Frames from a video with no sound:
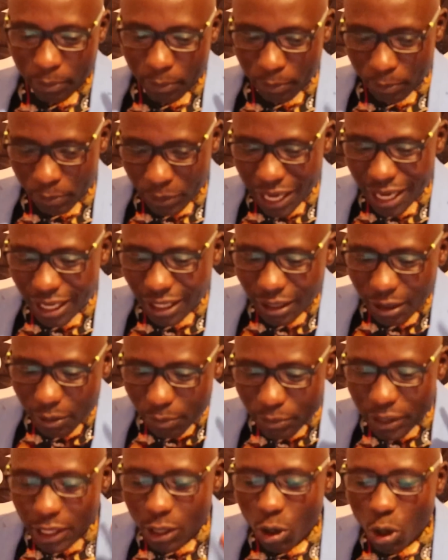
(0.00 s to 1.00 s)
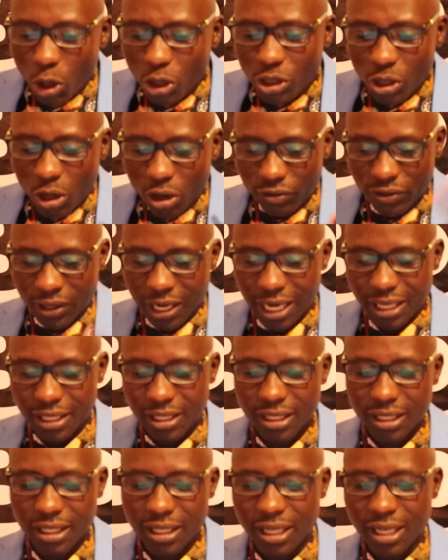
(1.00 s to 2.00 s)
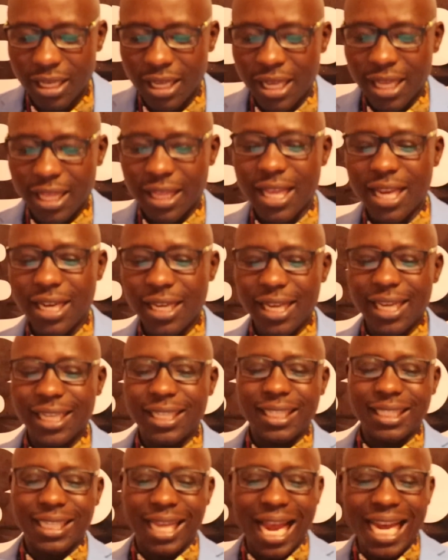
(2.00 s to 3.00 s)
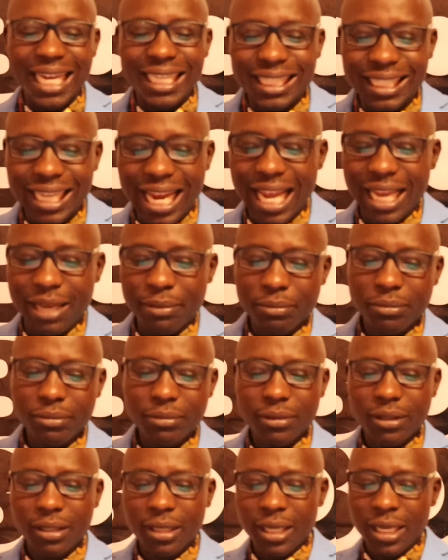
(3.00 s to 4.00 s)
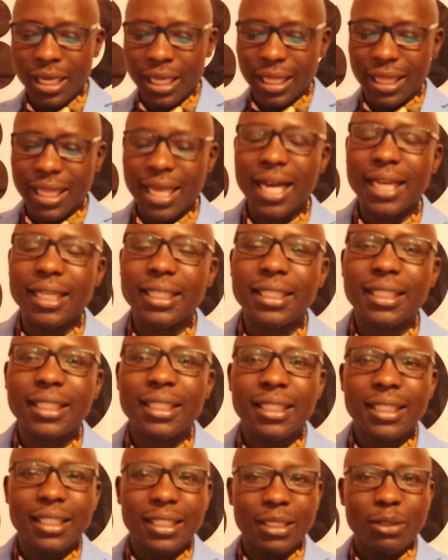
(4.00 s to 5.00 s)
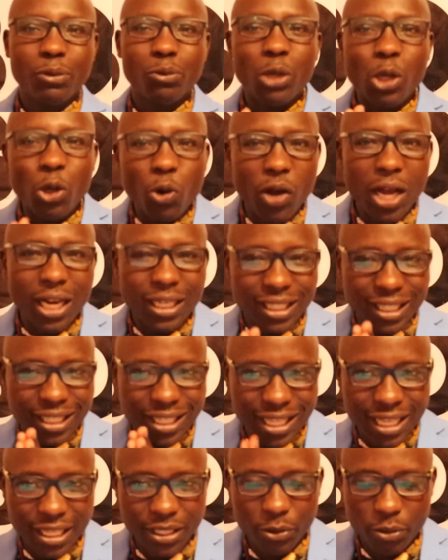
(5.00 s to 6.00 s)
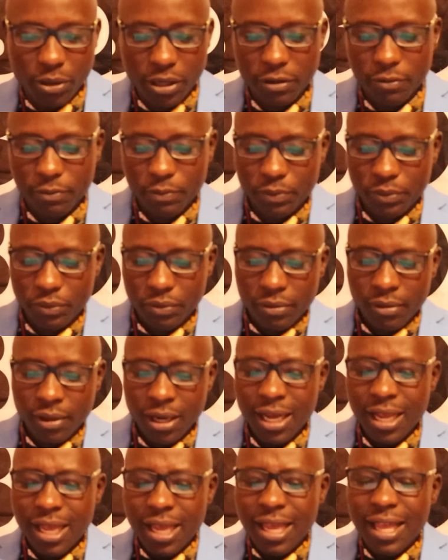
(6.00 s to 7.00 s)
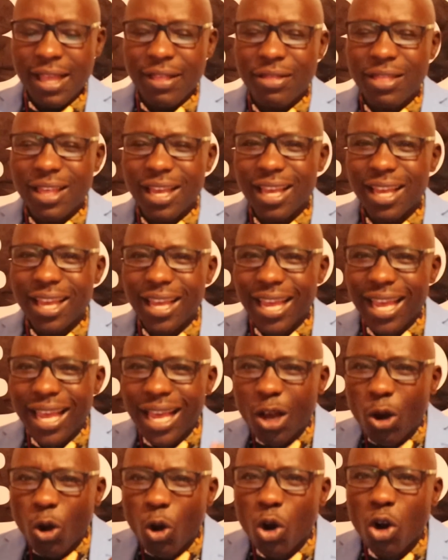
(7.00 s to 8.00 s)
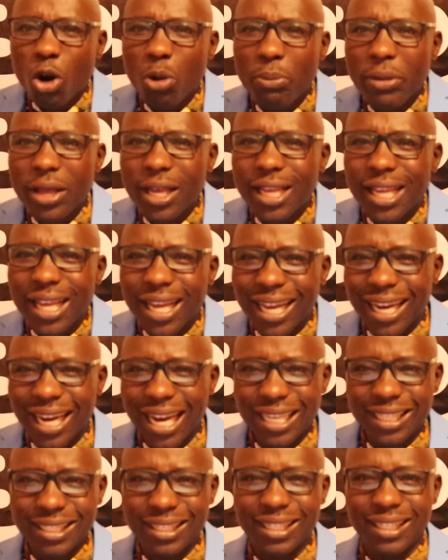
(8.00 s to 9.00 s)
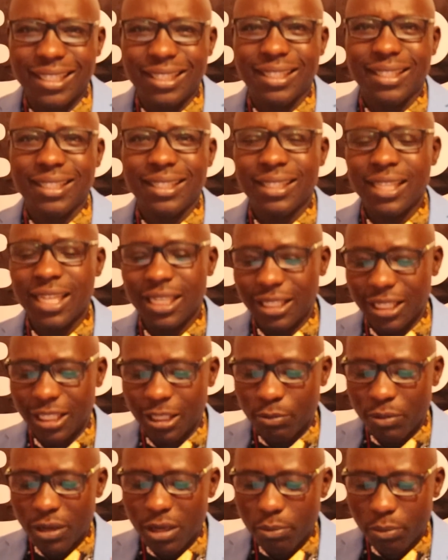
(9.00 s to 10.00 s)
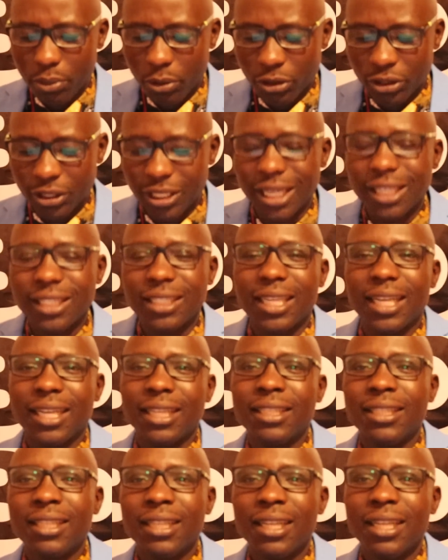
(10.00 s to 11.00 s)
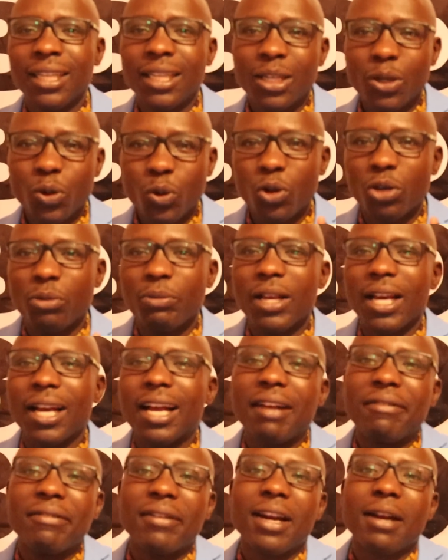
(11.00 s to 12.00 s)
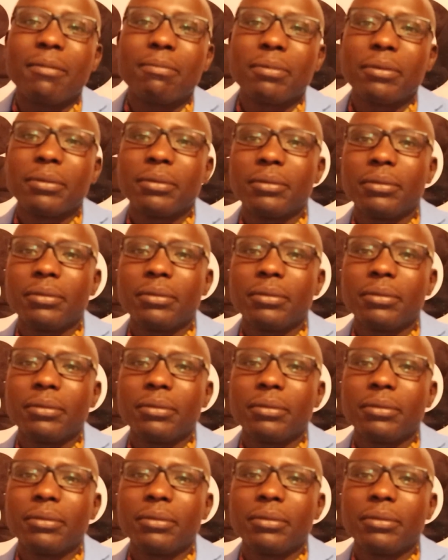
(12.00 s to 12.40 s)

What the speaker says: Then, because of that, then it is high time that we look at it this way. The economic crisis that is being projected could be a cover-up.